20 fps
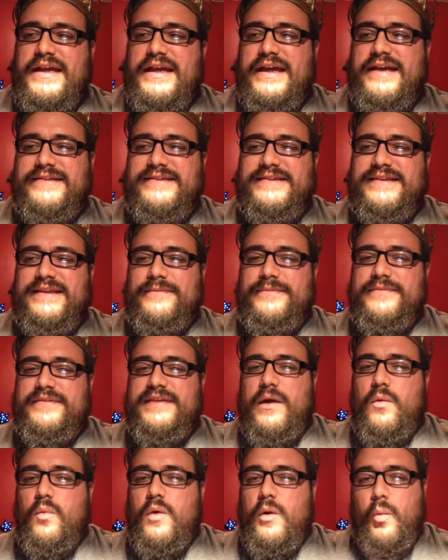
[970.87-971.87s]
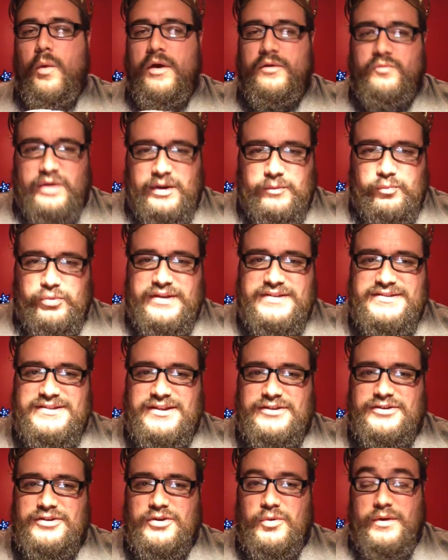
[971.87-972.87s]
it seems that what one red priest
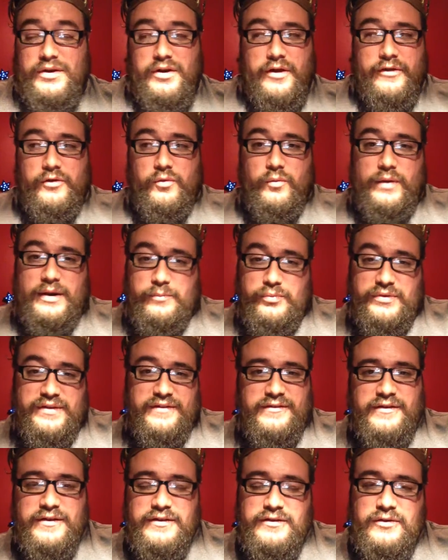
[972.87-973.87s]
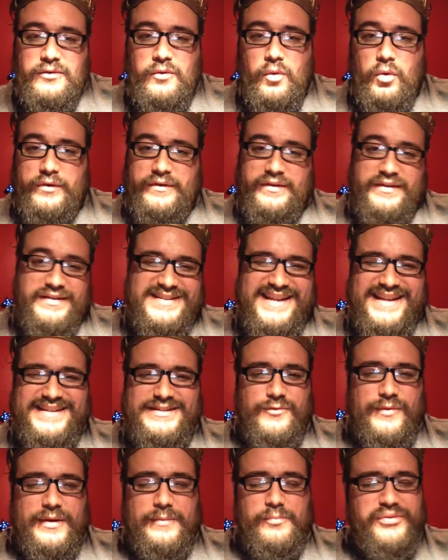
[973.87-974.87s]
could do, another red priest could do, or in this case,
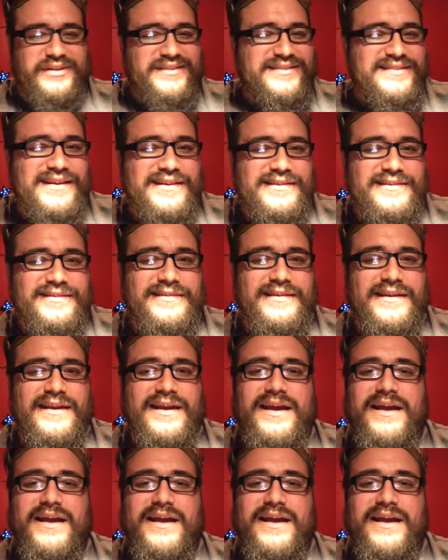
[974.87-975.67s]
a red priestess.